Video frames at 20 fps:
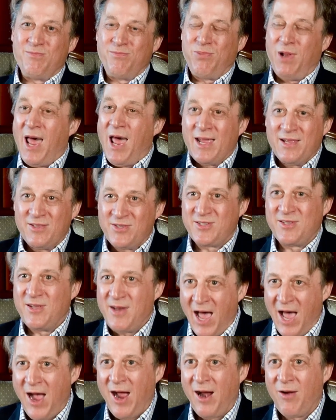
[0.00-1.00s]
played
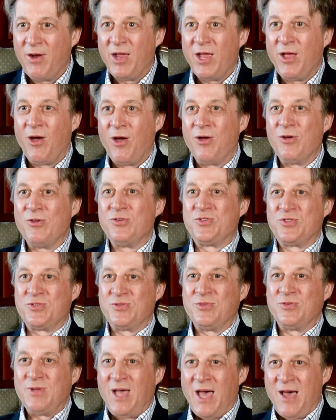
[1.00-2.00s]

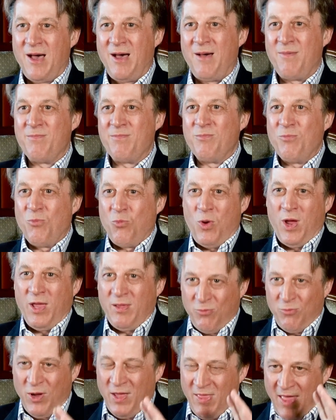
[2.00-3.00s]
scenarios
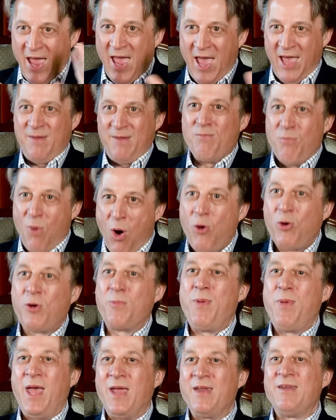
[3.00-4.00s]
where they had
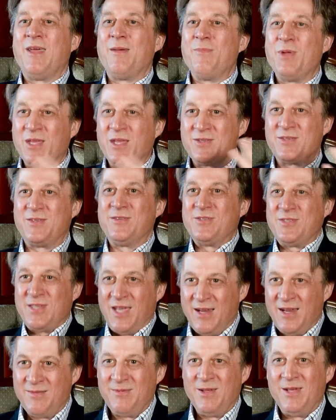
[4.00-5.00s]
mock pandemics and
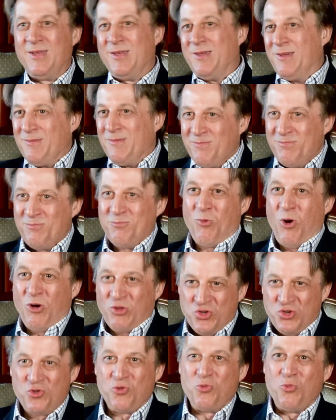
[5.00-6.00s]
said,
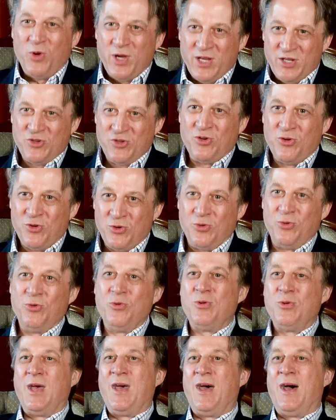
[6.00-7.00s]
what should we
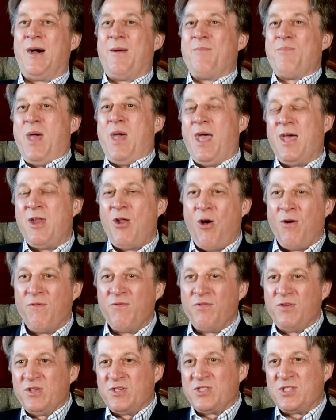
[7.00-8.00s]
do? And
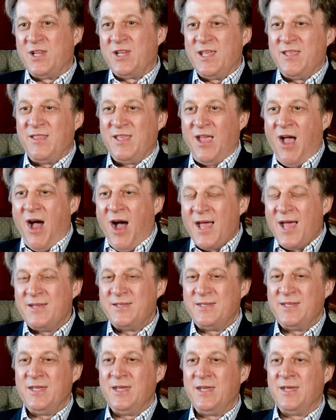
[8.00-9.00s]
obviously the
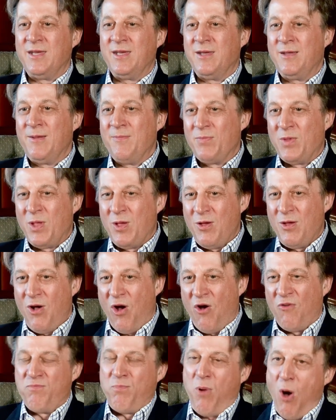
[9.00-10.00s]
idea
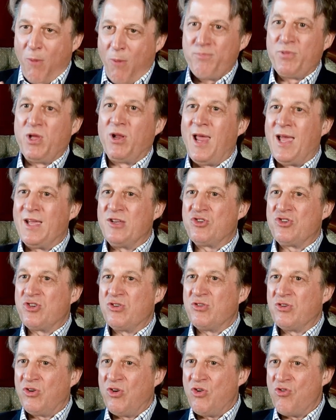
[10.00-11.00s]
of
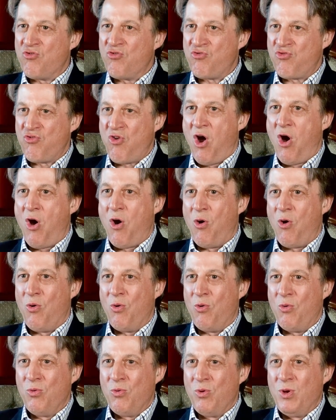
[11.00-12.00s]
population
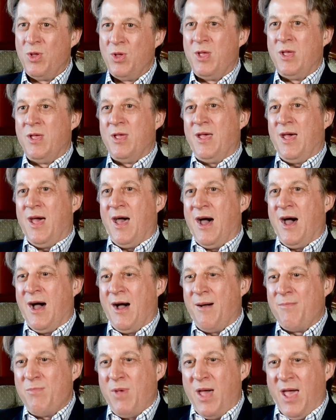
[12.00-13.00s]
control
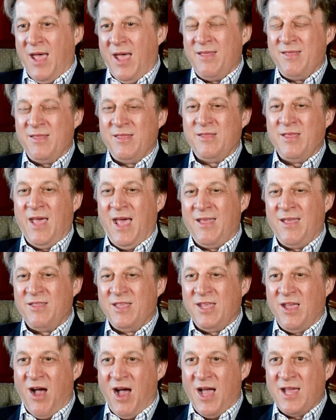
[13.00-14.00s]
and
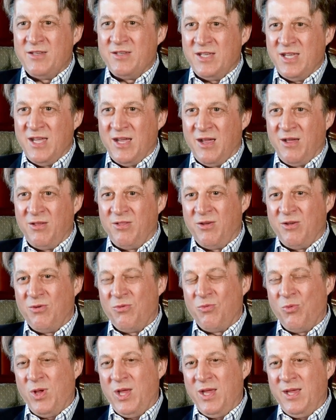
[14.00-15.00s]
the idea
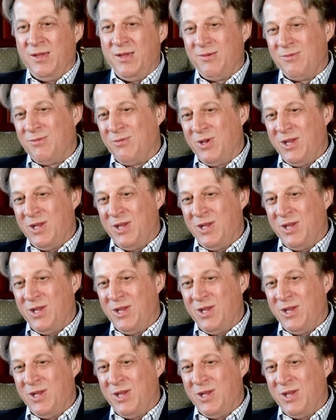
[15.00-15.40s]
that we